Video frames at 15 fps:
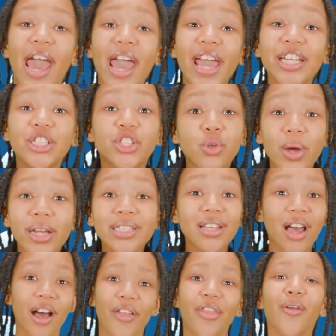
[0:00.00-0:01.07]
and joins
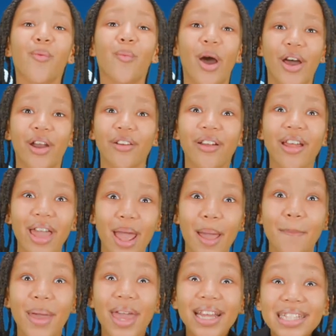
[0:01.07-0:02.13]
other water
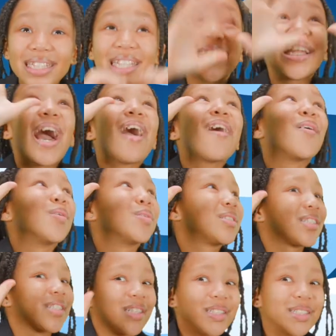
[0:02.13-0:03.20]
and makes
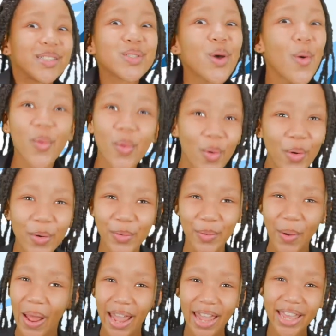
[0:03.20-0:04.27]
clouds. So cool,
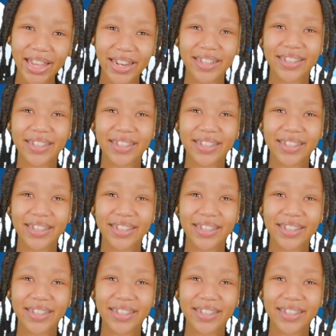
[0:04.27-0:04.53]
right?